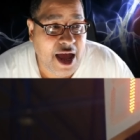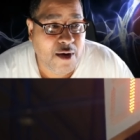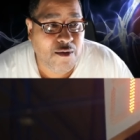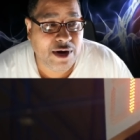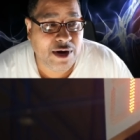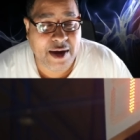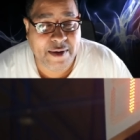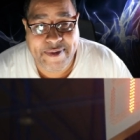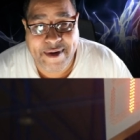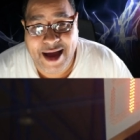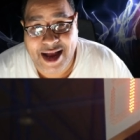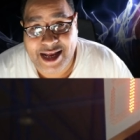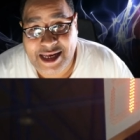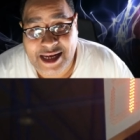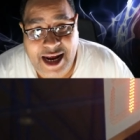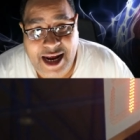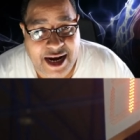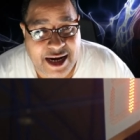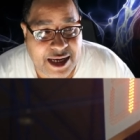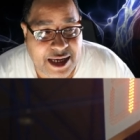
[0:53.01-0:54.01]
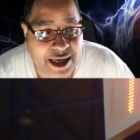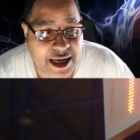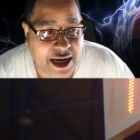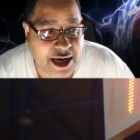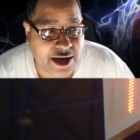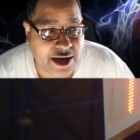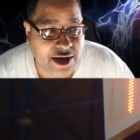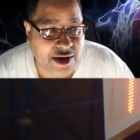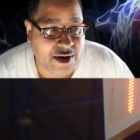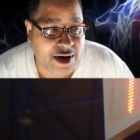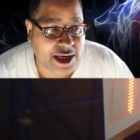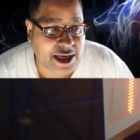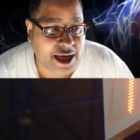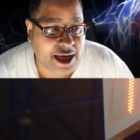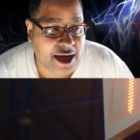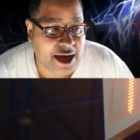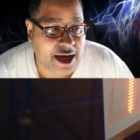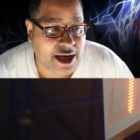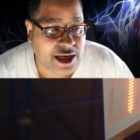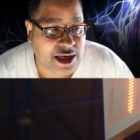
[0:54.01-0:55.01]
We'll get back to that in a second, though. Let's
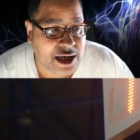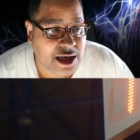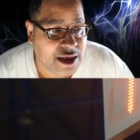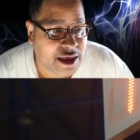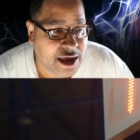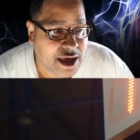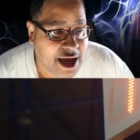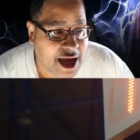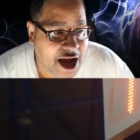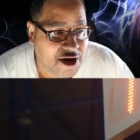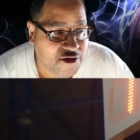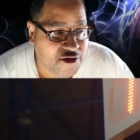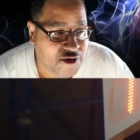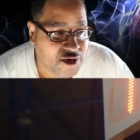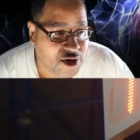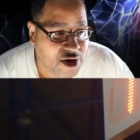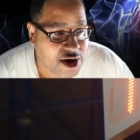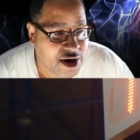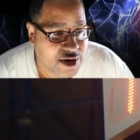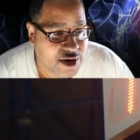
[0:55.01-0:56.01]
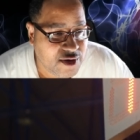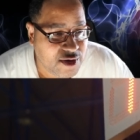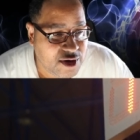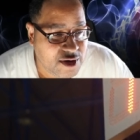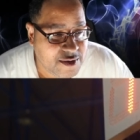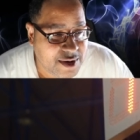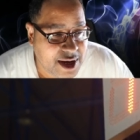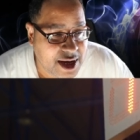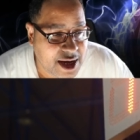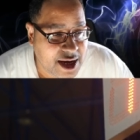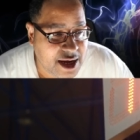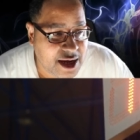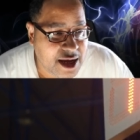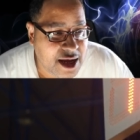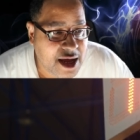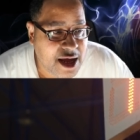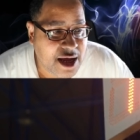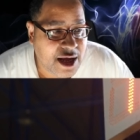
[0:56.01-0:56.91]
get into the actual article over here.